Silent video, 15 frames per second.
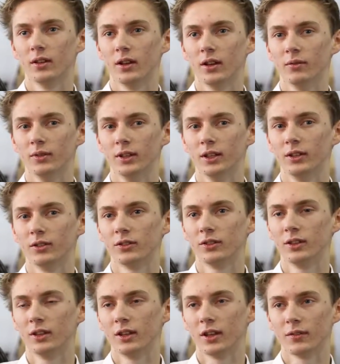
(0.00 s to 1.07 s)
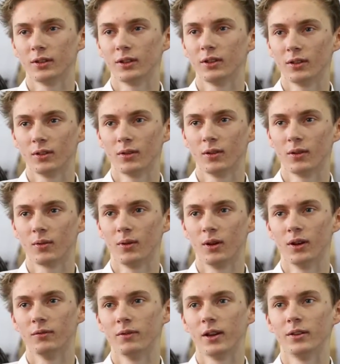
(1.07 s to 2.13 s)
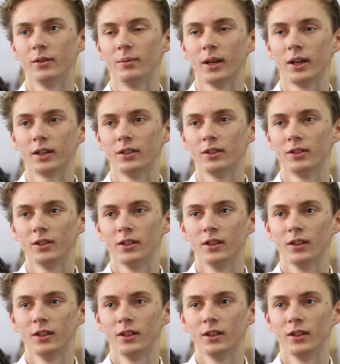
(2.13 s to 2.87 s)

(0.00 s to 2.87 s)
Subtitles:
I'm really interested in having quite a rounded package